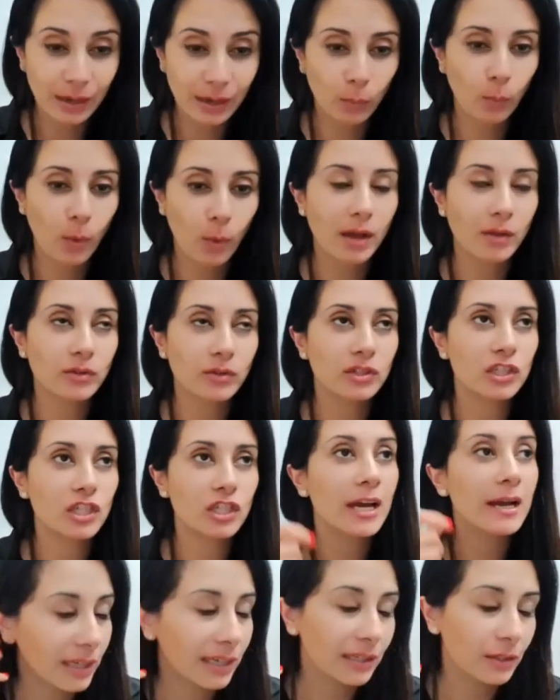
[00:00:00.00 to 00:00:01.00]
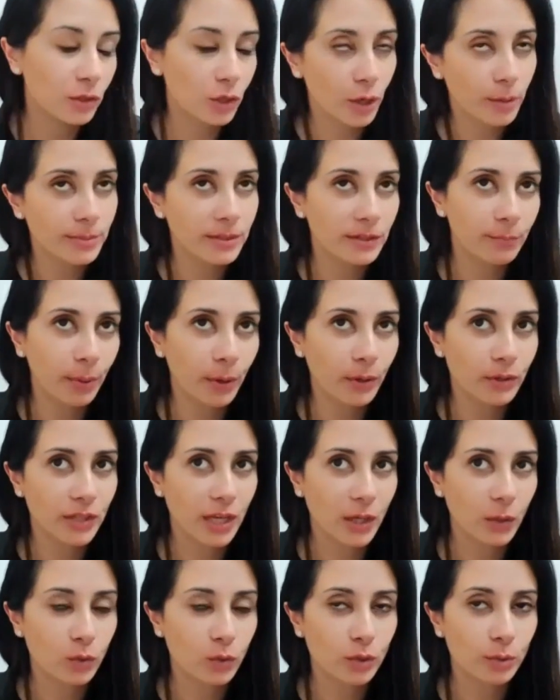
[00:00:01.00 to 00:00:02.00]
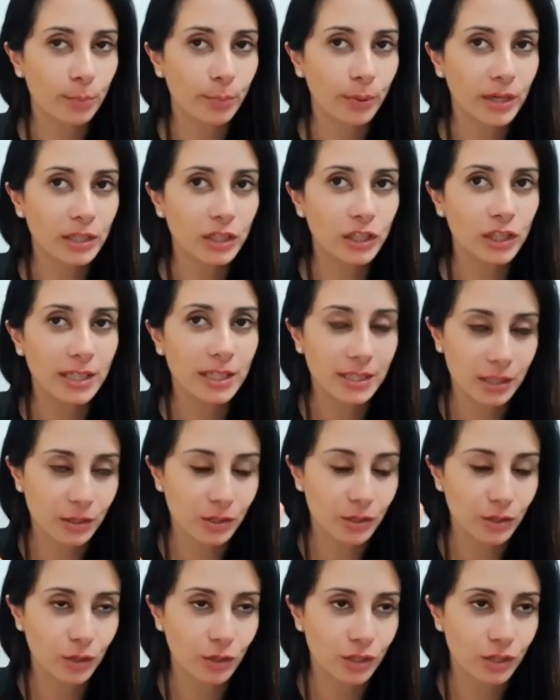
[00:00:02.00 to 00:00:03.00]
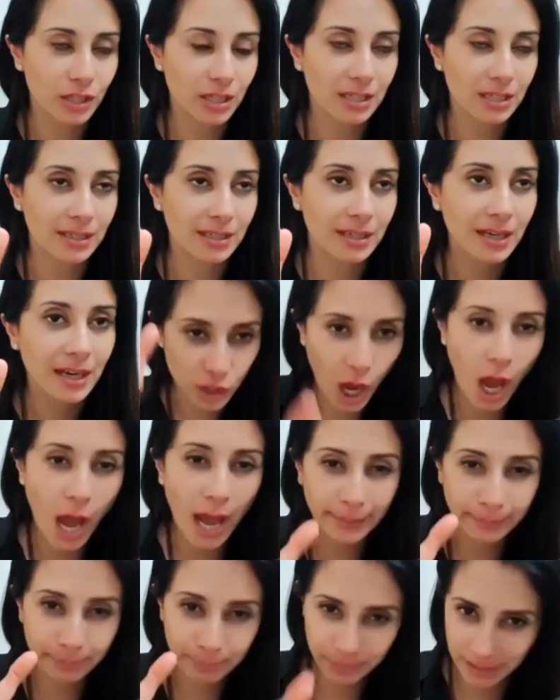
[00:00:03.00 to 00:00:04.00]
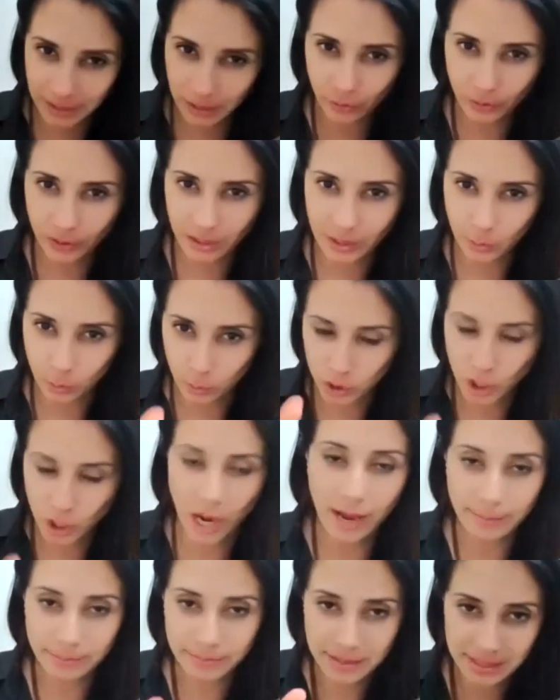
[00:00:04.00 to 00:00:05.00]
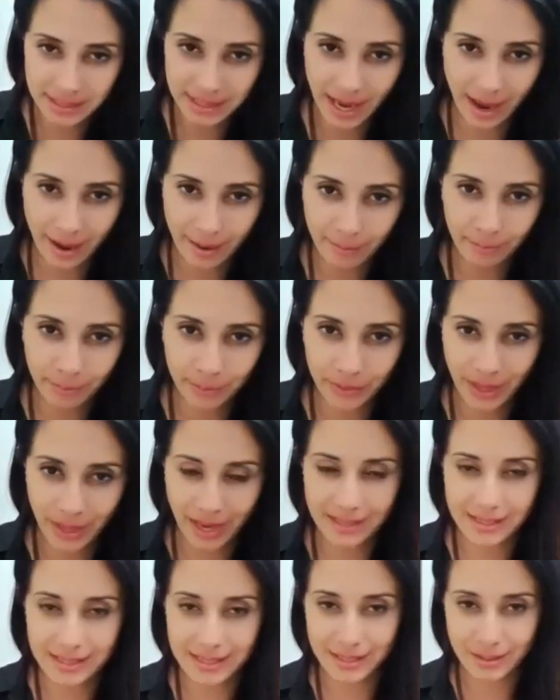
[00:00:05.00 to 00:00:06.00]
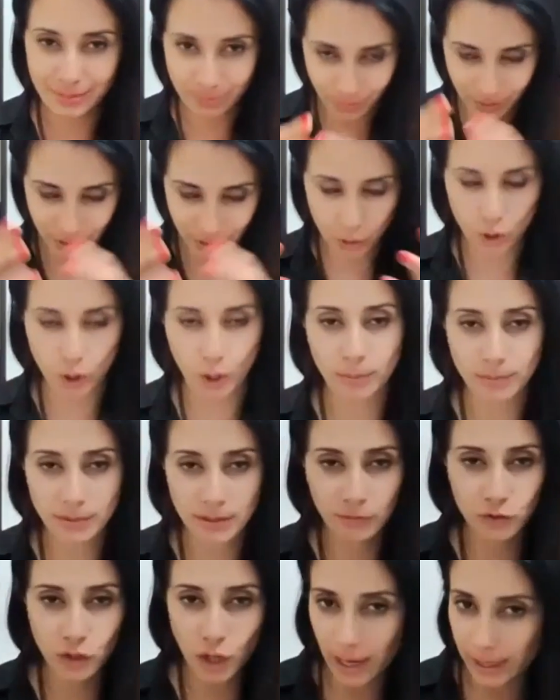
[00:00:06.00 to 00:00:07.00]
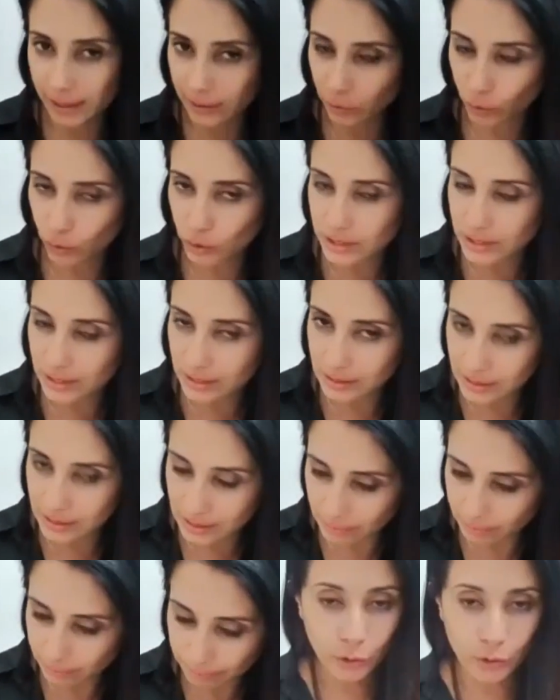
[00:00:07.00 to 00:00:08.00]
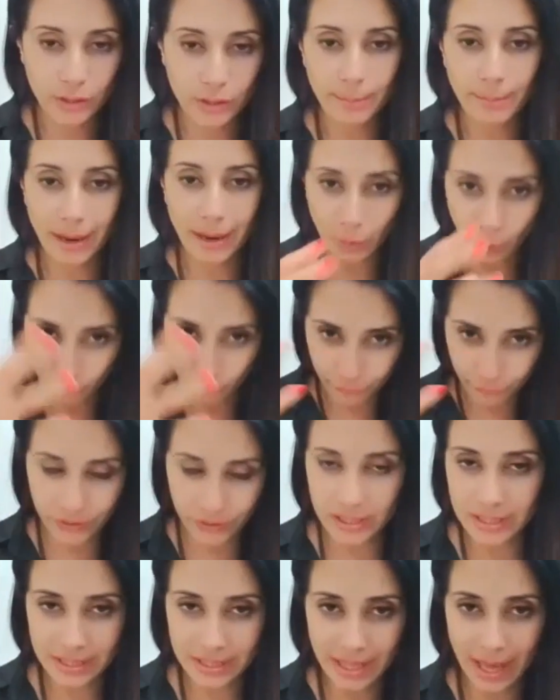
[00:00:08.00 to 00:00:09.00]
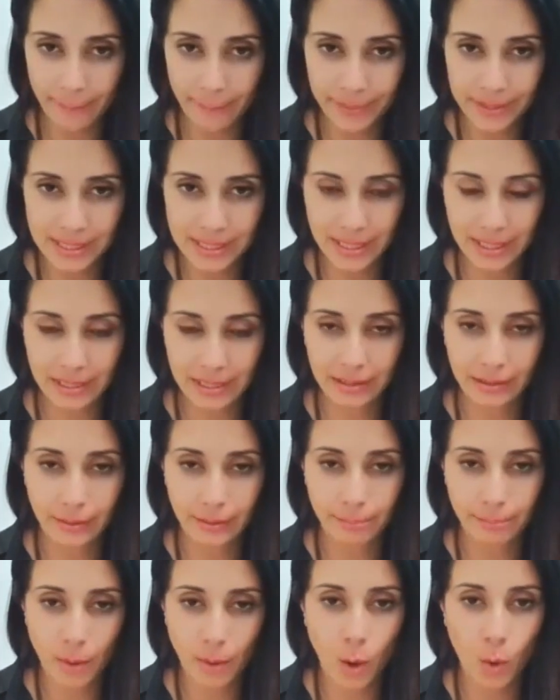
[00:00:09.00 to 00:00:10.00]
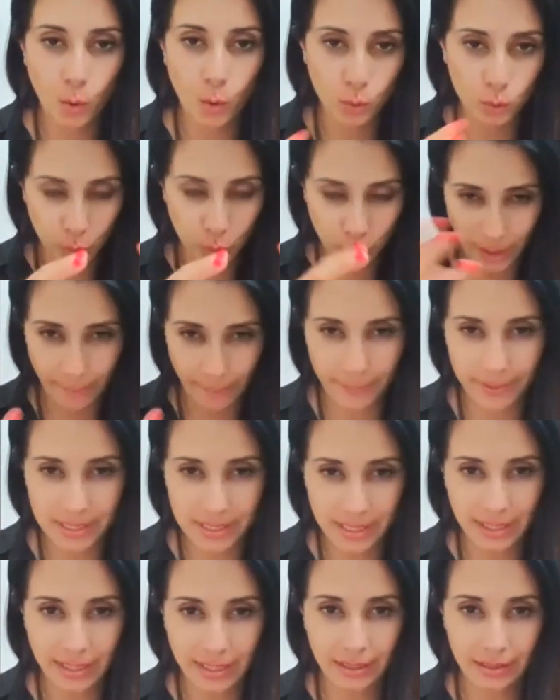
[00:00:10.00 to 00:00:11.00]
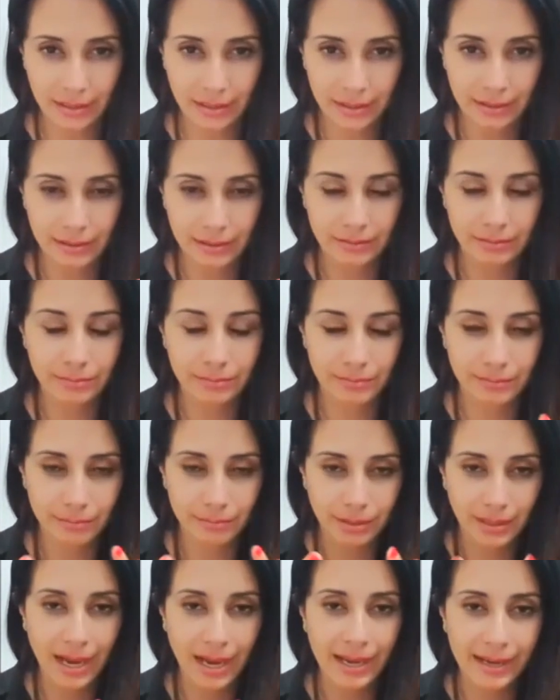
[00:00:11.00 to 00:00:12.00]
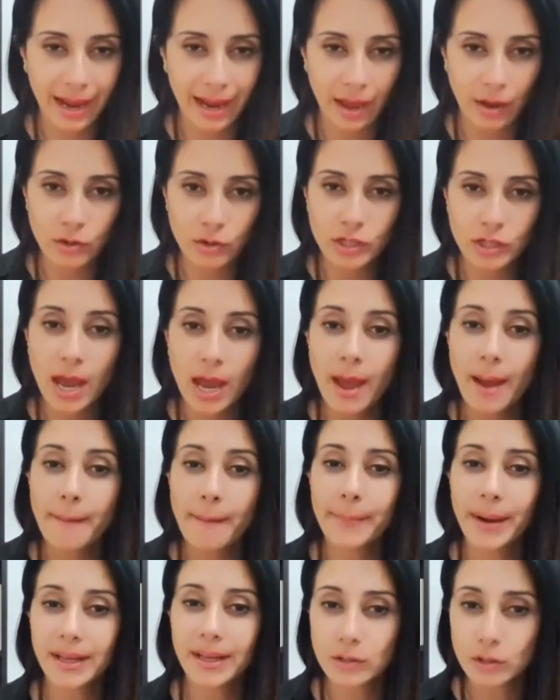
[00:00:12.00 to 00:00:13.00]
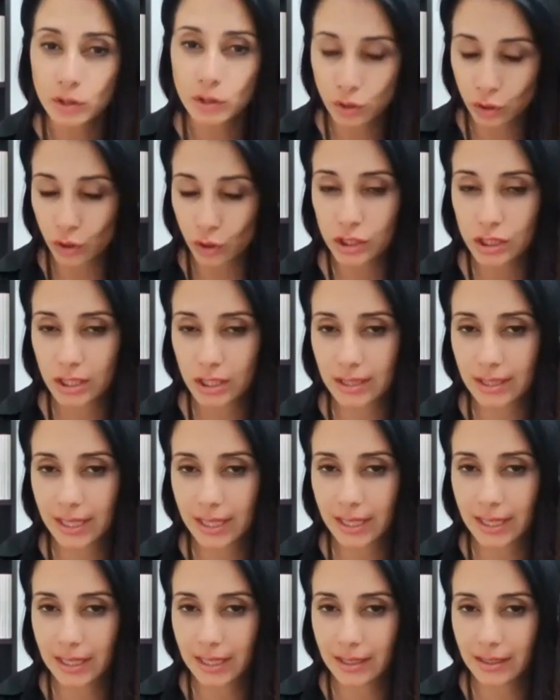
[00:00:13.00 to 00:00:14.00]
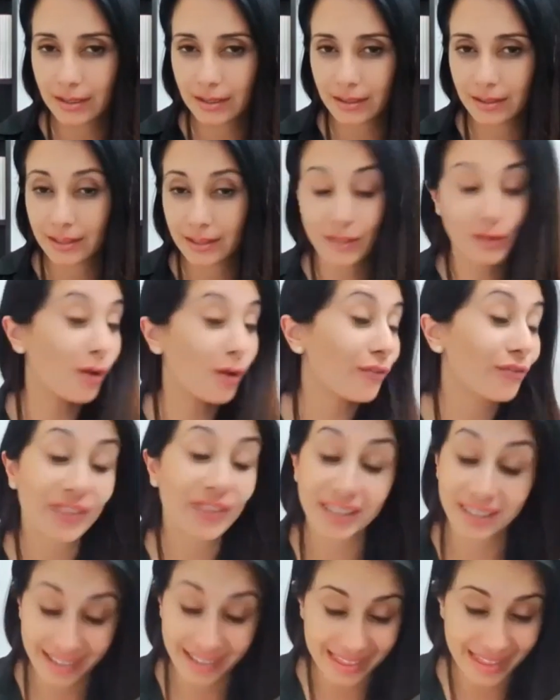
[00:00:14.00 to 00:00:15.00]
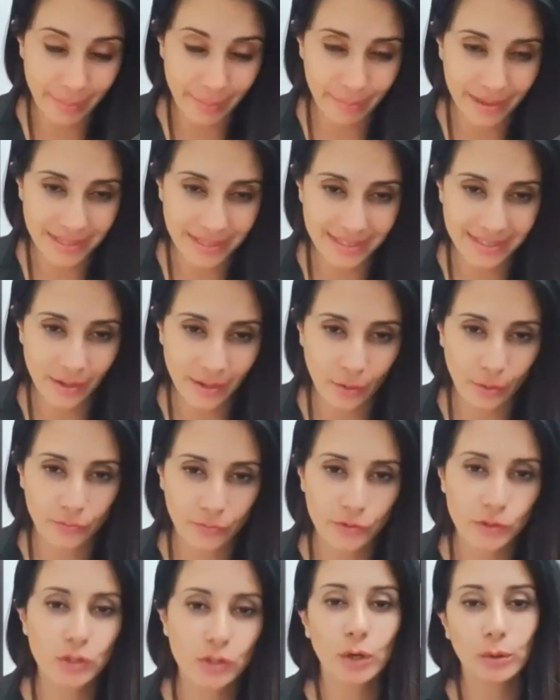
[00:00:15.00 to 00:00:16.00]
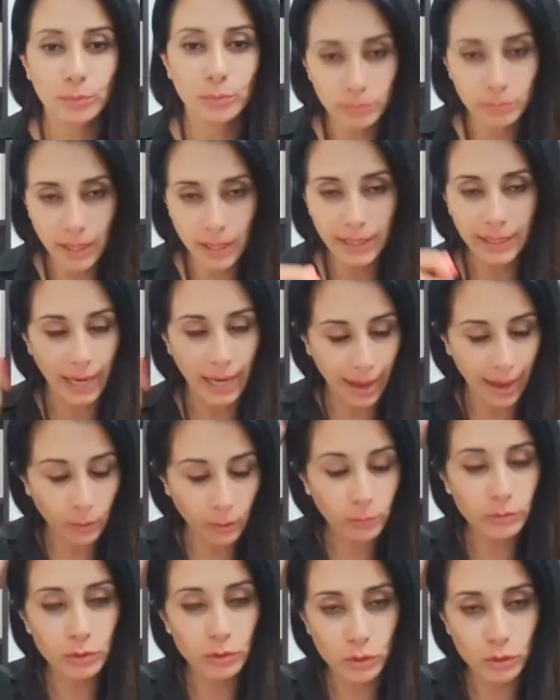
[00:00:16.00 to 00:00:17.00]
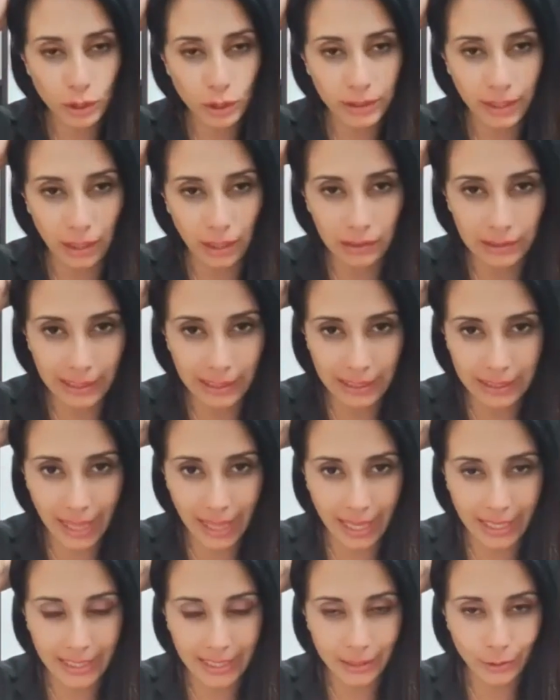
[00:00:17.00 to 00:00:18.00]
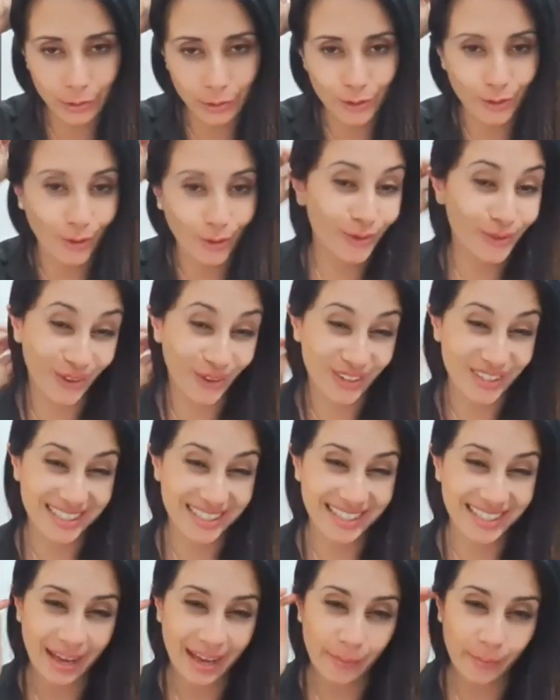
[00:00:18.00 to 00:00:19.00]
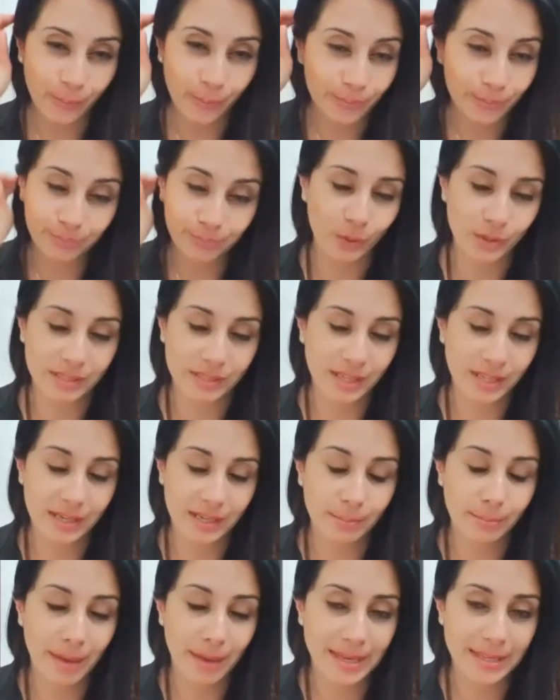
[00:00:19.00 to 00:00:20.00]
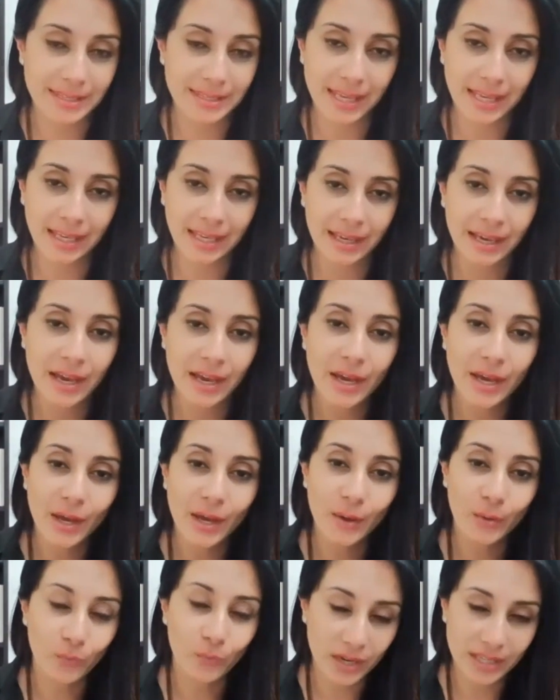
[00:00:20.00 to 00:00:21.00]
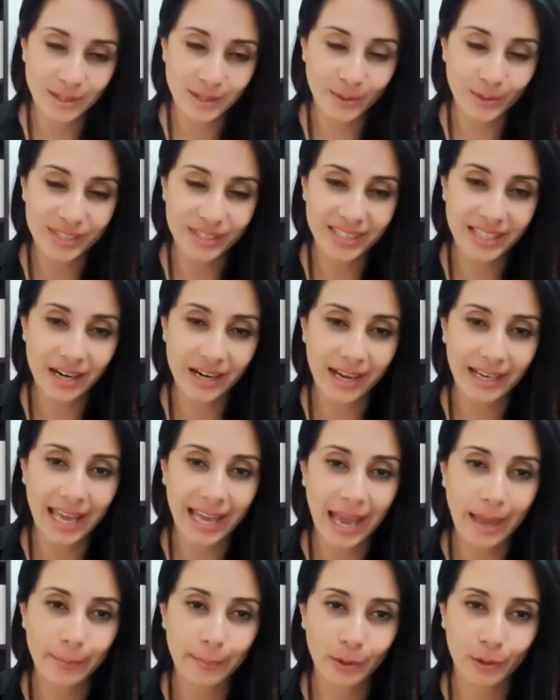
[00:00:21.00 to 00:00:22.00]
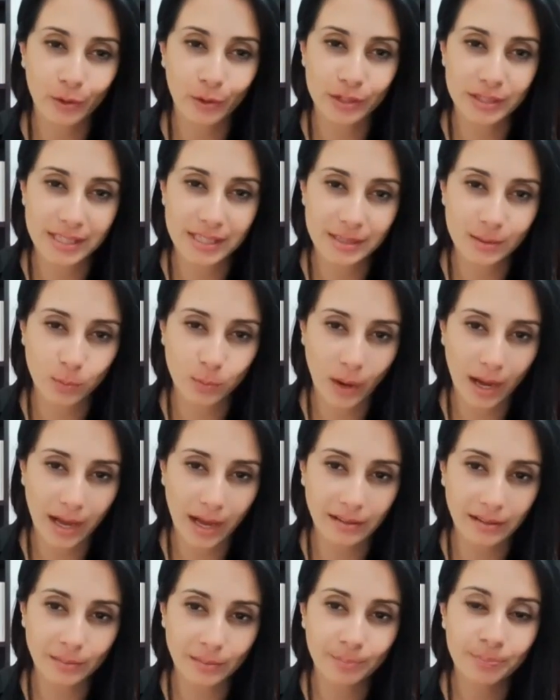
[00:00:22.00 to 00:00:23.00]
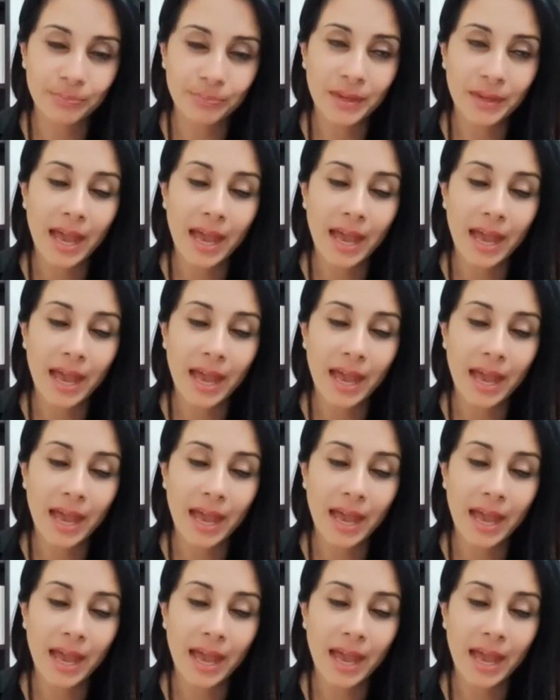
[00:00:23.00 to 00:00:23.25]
And whilst in terms of postnatal depression, it's a certain time period or time stamp that in terms of diagnosis, they may not fit that particular mold or that particular cutout, but certainly they're not feeling their best selves. So anyhow, certainly I'll link that in the show notes. And that was an amazing resource that I came across as well.